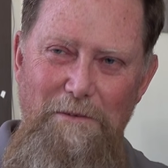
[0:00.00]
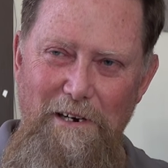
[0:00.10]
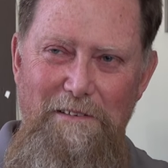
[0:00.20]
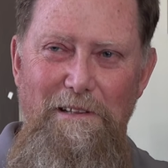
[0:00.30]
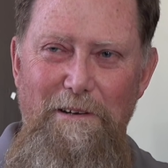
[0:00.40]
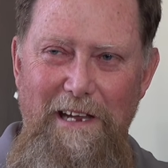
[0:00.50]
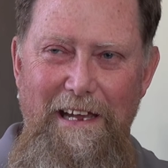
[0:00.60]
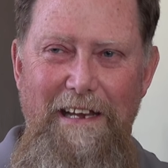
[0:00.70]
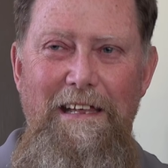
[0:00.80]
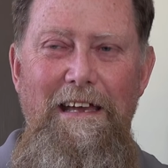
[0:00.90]
where it's
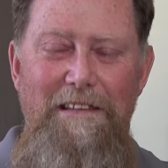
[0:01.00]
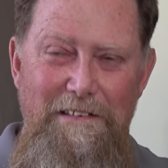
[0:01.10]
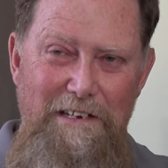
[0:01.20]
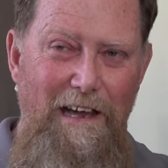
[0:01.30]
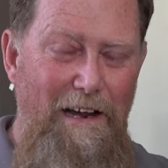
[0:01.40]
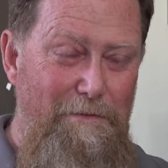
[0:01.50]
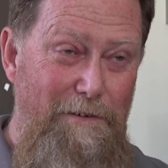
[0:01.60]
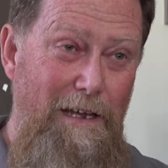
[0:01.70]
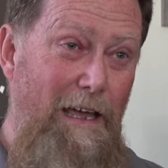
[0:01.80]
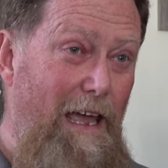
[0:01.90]
located, the geography.